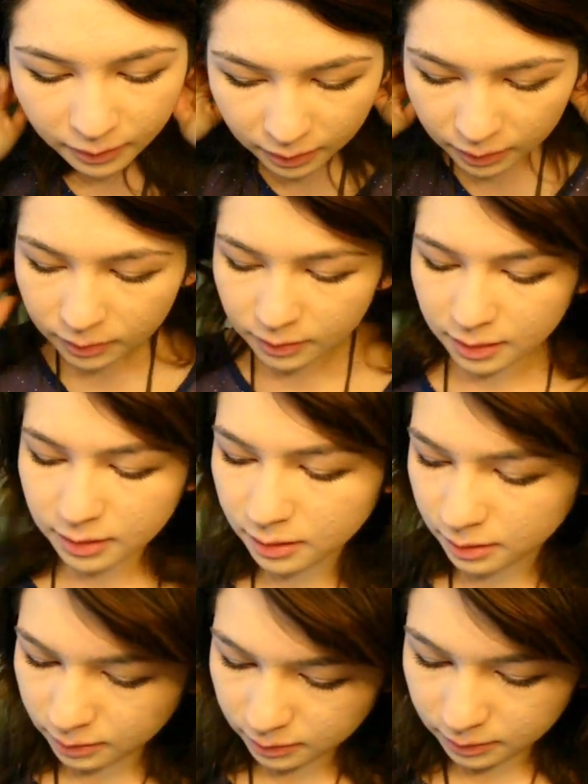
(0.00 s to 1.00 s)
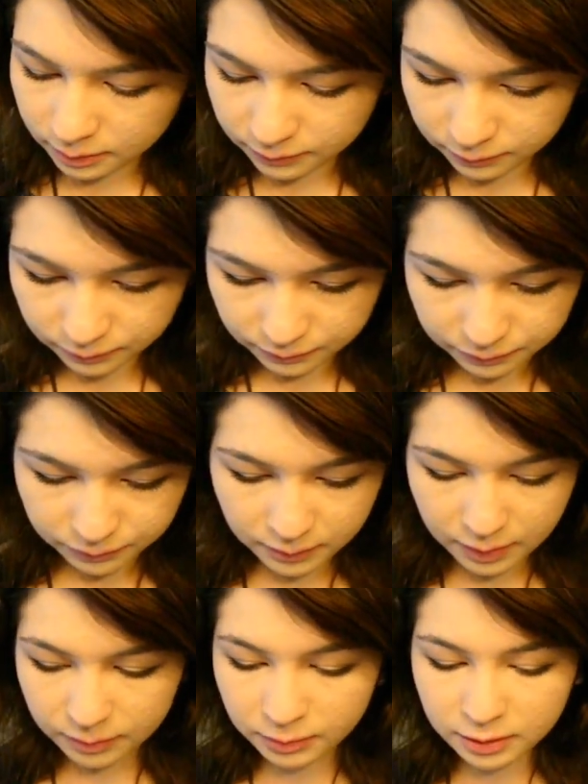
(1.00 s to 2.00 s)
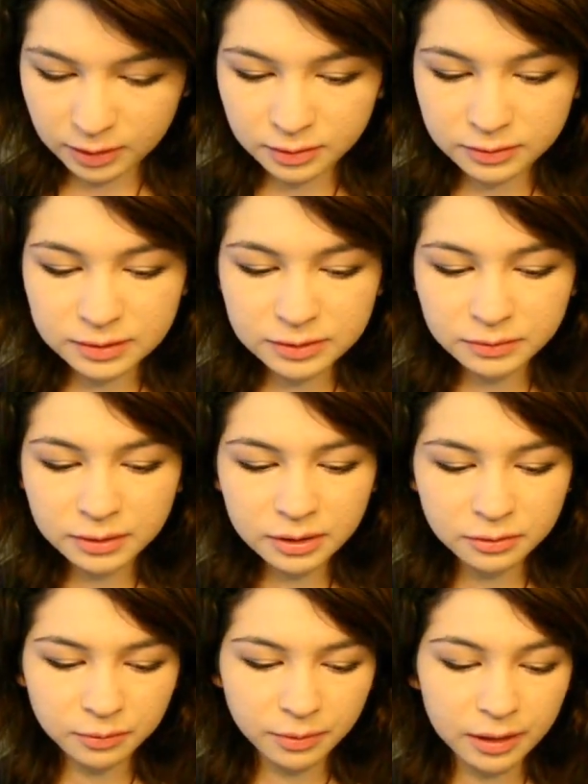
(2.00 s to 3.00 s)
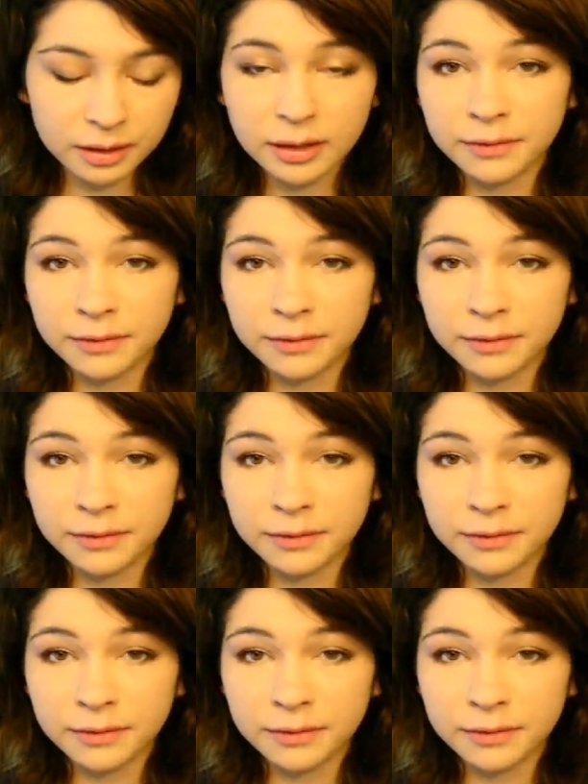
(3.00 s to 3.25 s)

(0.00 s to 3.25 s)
And then I'm going to use this really cool product.